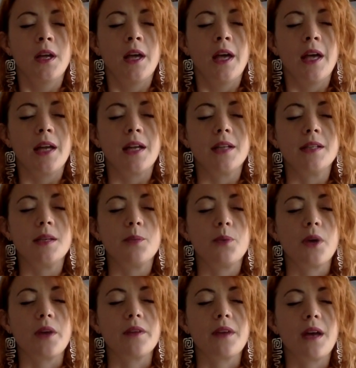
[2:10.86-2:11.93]
and a deep
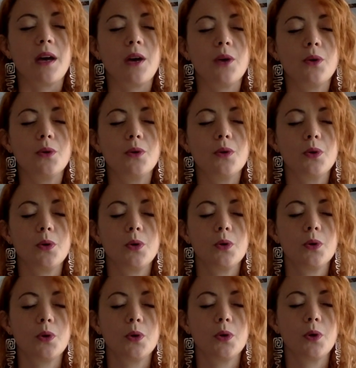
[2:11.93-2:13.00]
breath out.
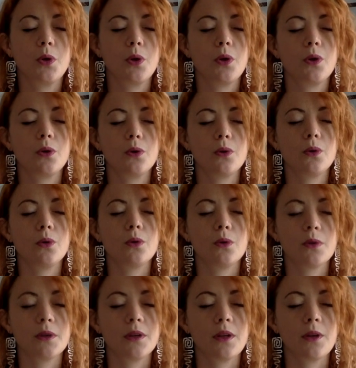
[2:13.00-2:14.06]
Ooh,
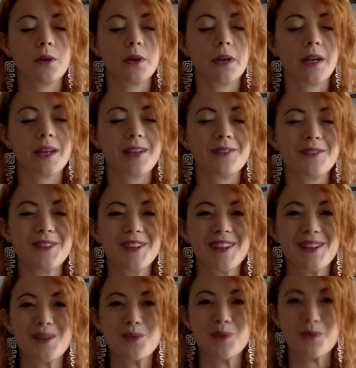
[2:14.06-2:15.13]
okay, I feel a
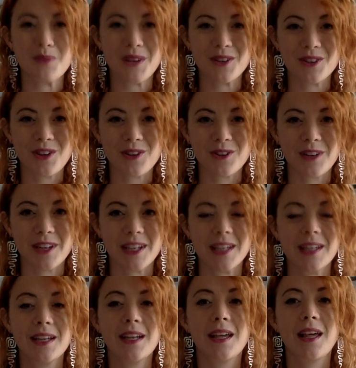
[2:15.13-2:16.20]
little bit better already.
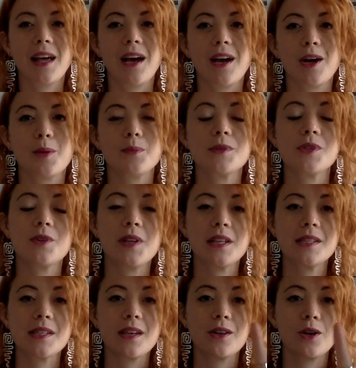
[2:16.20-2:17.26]
So
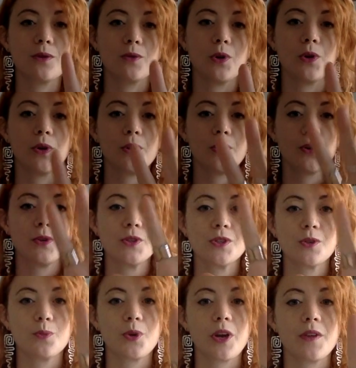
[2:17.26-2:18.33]
let's get our roller coaster
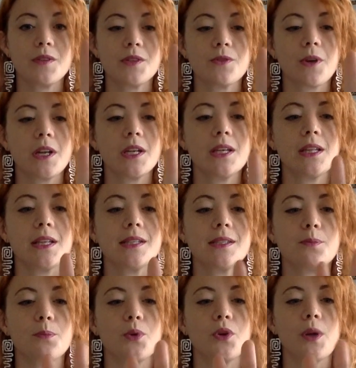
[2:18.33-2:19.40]
breaths ready. Let's
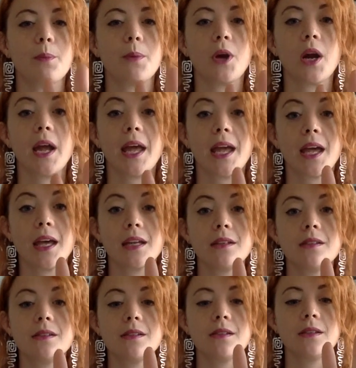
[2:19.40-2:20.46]
put up our
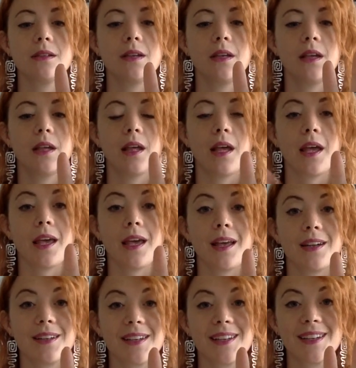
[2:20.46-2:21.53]
hand
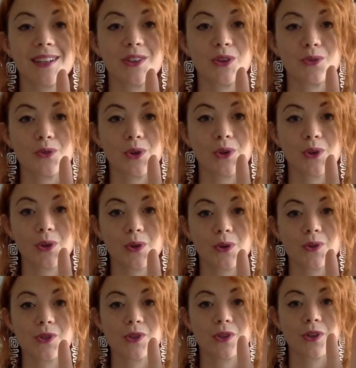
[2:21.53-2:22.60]
and get our roller
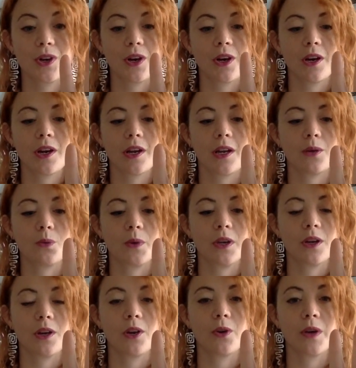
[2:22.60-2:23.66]
coaster car, and we
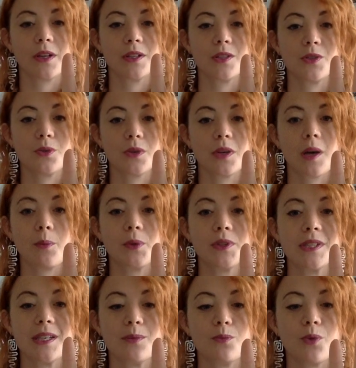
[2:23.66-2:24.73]
are going to do a couple
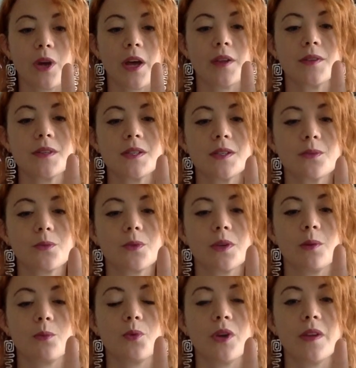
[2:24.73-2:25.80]
deep breaths. I'm
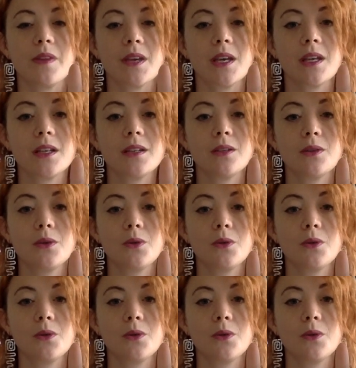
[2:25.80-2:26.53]
going to breathe in